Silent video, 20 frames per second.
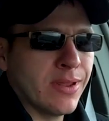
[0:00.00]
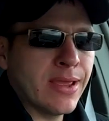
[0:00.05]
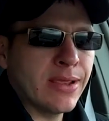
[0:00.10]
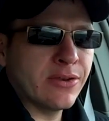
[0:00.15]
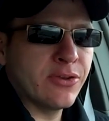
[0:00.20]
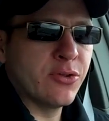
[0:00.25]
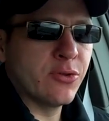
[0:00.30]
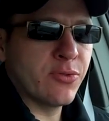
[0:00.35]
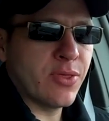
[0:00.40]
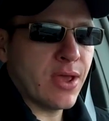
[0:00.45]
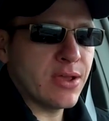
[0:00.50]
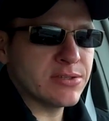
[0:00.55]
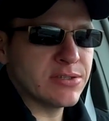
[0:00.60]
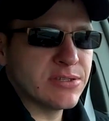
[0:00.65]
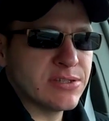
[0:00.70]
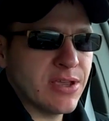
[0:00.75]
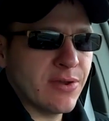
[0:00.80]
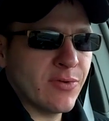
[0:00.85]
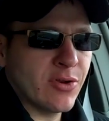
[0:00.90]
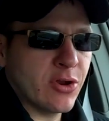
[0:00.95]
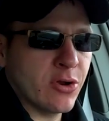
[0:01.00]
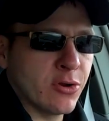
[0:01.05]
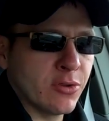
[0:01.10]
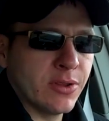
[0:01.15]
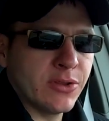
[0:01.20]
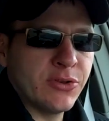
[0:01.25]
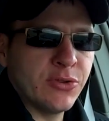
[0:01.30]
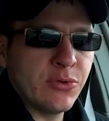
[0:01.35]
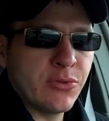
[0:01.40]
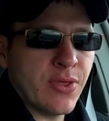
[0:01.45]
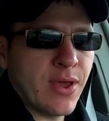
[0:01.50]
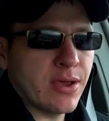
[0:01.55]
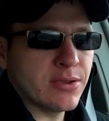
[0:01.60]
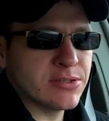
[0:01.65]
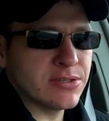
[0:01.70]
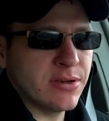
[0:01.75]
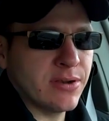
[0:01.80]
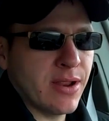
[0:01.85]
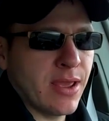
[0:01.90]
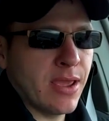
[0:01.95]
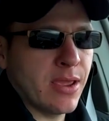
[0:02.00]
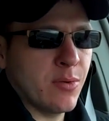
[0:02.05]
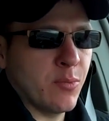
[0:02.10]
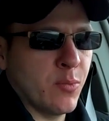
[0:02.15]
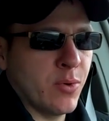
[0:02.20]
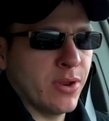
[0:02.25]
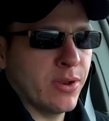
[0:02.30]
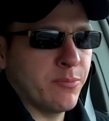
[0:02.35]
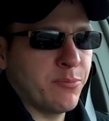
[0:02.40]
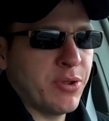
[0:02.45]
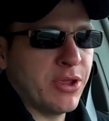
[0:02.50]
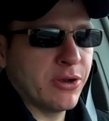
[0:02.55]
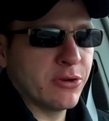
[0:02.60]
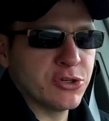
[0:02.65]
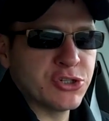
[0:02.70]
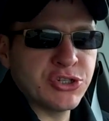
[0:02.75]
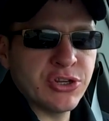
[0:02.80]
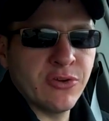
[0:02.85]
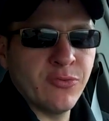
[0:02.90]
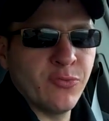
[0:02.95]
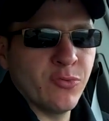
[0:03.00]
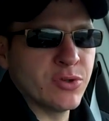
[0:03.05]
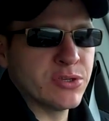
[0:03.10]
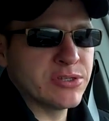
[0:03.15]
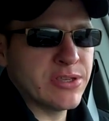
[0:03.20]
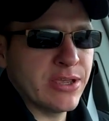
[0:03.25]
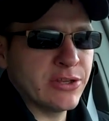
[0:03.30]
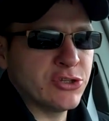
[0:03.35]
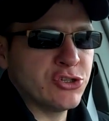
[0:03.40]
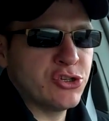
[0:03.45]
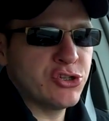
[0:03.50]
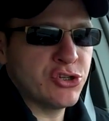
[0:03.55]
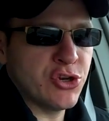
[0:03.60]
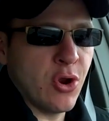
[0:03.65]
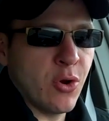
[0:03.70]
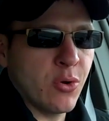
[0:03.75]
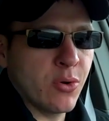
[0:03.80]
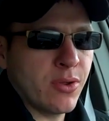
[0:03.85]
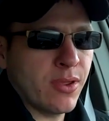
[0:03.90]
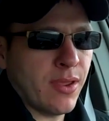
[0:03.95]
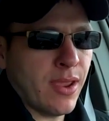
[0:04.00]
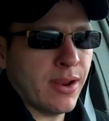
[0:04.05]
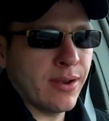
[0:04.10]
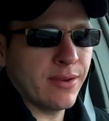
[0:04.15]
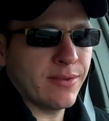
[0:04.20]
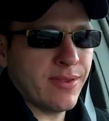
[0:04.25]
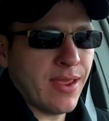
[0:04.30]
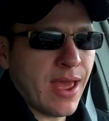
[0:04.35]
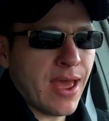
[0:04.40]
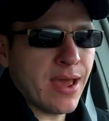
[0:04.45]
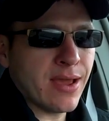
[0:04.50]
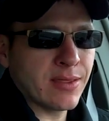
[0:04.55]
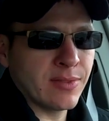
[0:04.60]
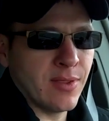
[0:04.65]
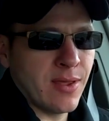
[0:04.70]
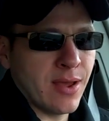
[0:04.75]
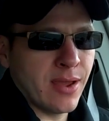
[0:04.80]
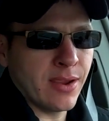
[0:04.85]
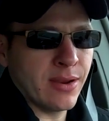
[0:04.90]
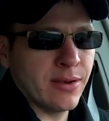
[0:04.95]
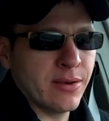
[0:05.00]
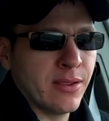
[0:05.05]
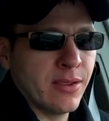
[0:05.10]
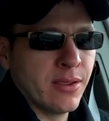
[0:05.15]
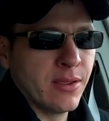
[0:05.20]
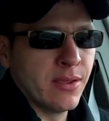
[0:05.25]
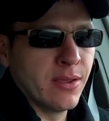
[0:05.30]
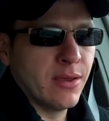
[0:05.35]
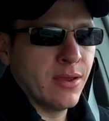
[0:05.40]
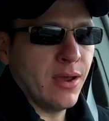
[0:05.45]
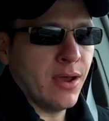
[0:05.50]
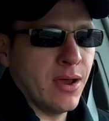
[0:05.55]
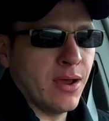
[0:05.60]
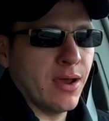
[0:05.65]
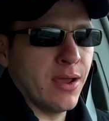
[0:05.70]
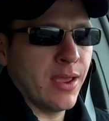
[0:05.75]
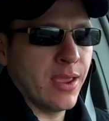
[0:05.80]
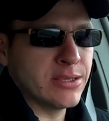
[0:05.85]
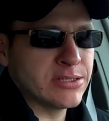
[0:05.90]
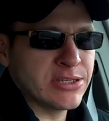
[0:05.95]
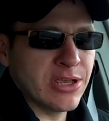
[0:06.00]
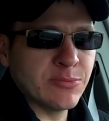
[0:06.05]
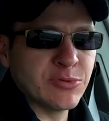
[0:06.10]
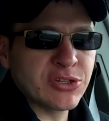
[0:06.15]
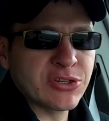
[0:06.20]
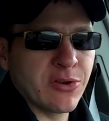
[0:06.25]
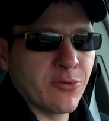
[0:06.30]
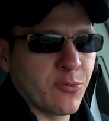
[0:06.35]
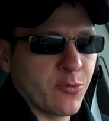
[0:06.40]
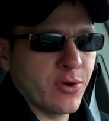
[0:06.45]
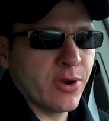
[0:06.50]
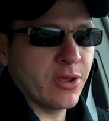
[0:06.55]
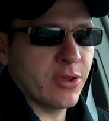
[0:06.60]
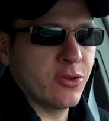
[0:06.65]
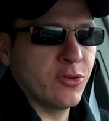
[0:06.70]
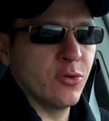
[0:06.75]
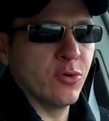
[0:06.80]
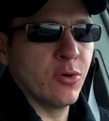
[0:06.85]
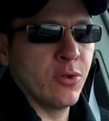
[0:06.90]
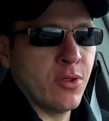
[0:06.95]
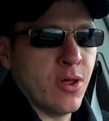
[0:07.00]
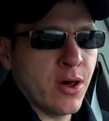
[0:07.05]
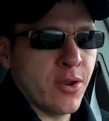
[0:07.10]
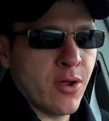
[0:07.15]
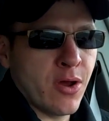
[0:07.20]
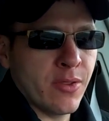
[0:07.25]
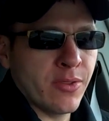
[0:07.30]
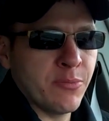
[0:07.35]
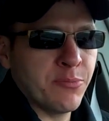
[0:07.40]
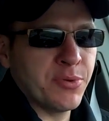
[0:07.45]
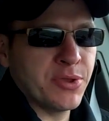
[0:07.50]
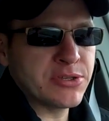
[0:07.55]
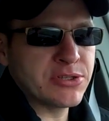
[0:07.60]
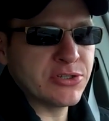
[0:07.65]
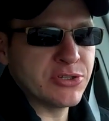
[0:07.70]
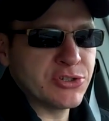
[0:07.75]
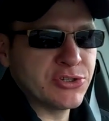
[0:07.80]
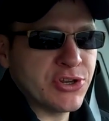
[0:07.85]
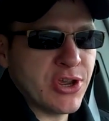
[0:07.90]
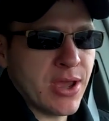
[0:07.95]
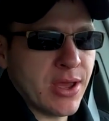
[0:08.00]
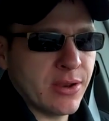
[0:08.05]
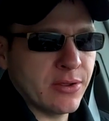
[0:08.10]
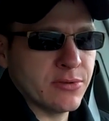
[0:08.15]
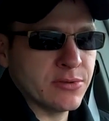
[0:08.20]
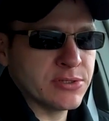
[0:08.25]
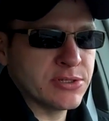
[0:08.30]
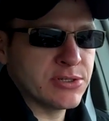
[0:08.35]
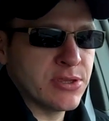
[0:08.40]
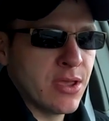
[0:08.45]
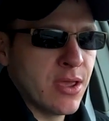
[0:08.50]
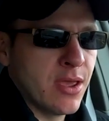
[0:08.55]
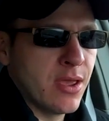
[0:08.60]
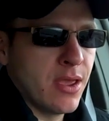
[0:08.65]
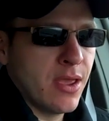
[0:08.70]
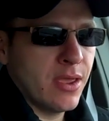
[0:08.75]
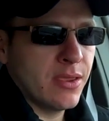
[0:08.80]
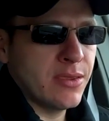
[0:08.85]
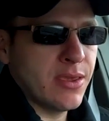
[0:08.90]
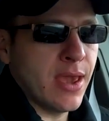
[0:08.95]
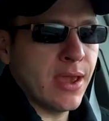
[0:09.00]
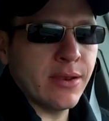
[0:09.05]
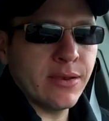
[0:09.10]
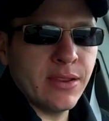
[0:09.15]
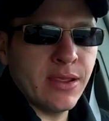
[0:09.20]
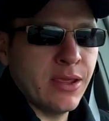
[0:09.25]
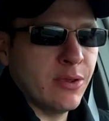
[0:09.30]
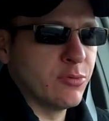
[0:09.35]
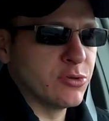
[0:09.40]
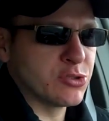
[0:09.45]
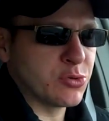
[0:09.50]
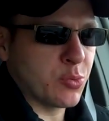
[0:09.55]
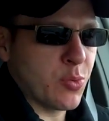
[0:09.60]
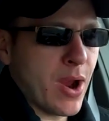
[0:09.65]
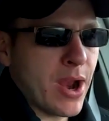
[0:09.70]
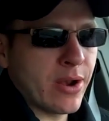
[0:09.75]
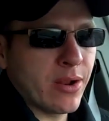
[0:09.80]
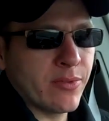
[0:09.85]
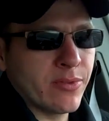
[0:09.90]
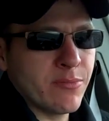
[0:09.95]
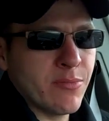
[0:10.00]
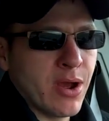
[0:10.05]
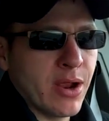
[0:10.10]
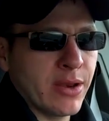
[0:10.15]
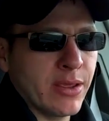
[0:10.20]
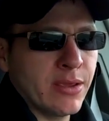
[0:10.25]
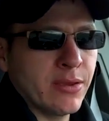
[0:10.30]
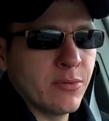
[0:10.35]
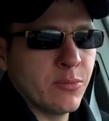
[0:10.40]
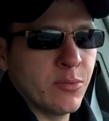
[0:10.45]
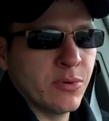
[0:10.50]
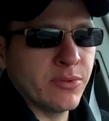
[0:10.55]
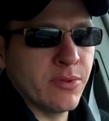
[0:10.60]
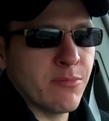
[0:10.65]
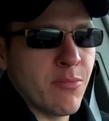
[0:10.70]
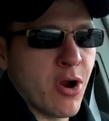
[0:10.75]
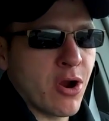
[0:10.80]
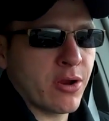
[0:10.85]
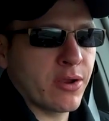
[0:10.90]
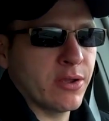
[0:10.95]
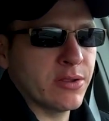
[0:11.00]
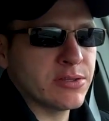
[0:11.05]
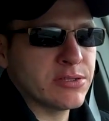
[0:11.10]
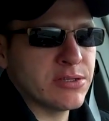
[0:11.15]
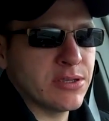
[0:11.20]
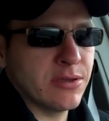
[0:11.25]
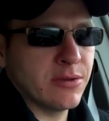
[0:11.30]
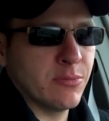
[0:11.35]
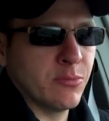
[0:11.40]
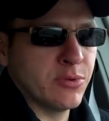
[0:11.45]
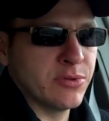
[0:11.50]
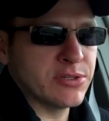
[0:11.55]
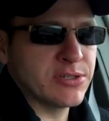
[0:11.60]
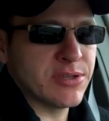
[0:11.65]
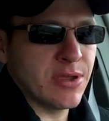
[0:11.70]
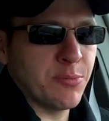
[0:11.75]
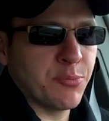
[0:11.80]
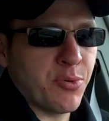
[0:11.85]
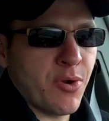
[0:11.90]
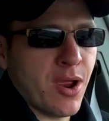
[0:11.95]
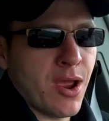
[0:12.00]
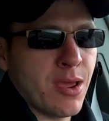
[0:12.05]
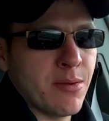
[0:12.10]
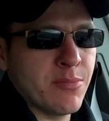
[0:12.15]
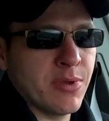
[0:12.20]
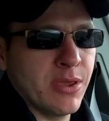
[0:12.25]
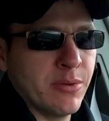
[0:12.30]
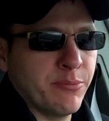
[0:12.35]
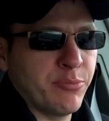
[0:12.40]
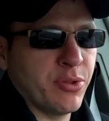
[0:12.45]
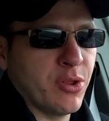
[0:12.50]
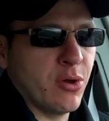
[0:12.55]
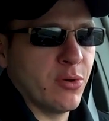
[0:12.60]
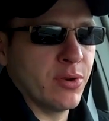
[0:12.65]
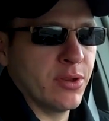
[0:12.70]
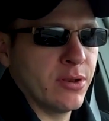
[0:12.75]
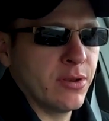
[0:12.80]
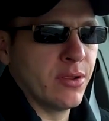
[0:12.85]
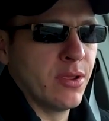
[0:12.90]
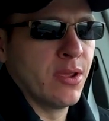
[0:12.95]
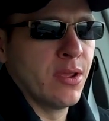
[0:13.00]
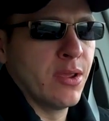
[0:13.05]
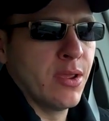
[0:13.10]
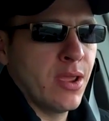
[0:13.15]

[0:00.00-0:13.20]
late 2007, early 2008, when Peter Schiff was a joke and a tagline, uh, a subject of ridicule on all the business channels. Yet he was right on the money when the markets, uh, when the subprime imploded.